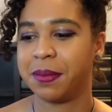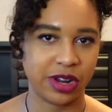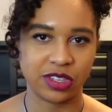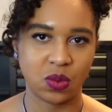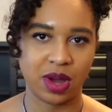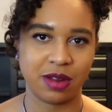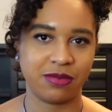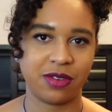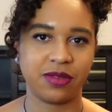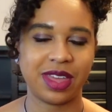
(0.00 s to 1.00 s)
He doesn't want to
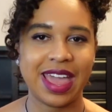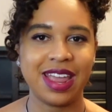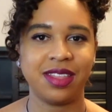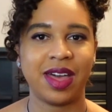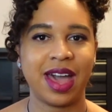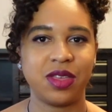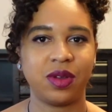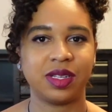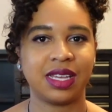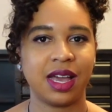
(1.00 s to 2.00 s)
involve Kate in that. You
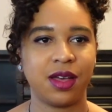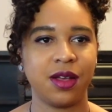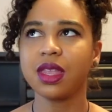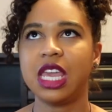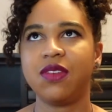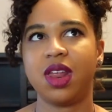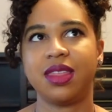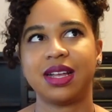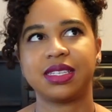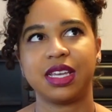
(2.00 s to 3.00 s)
could tell even in
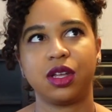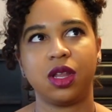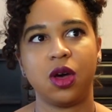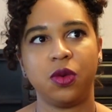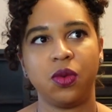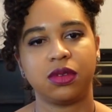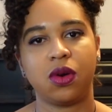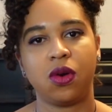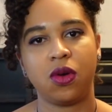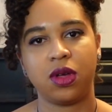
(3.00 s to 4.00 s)
that scene alone, the
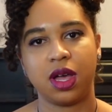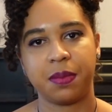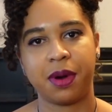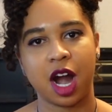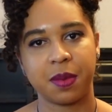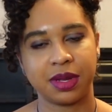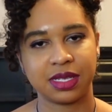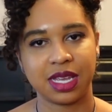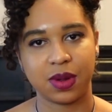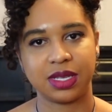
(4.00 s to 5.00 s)
whole apartment
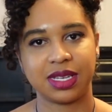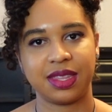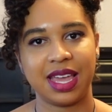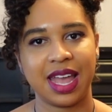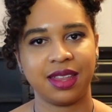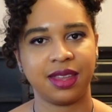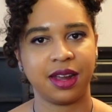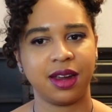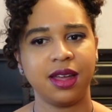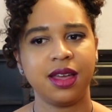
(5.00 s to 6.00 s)
sequence at the end
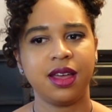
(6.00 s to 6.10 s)
there,